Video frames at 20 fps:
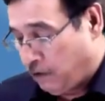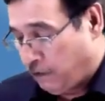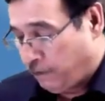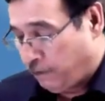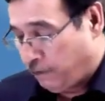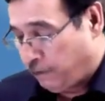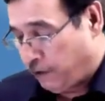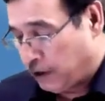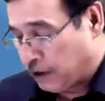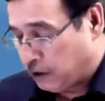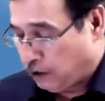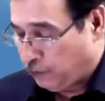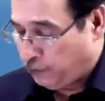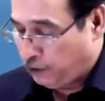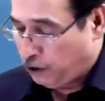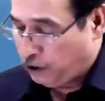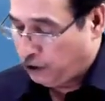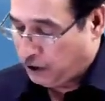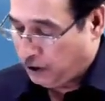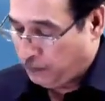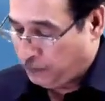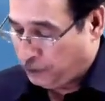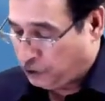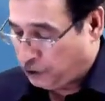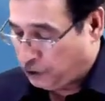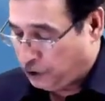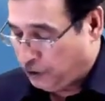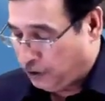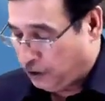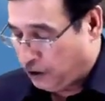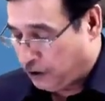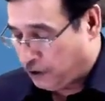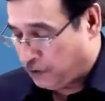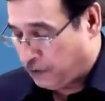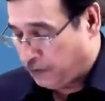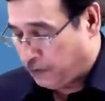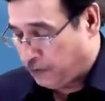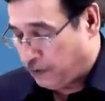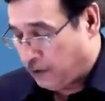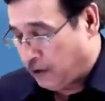First of all, commission,
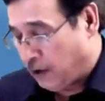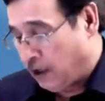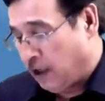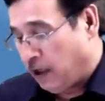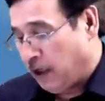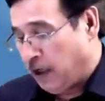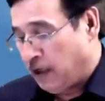it